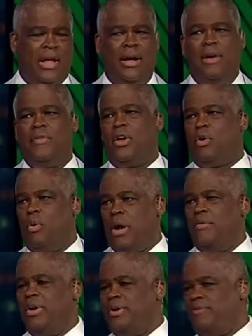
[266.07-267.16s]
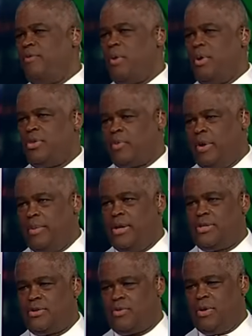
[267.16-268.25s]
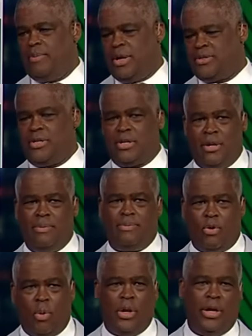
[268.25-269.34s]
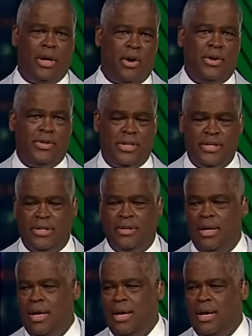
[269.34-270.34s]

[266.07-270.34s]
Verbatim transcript: Now, every, every four, three months, three months is a quarterly earnings season.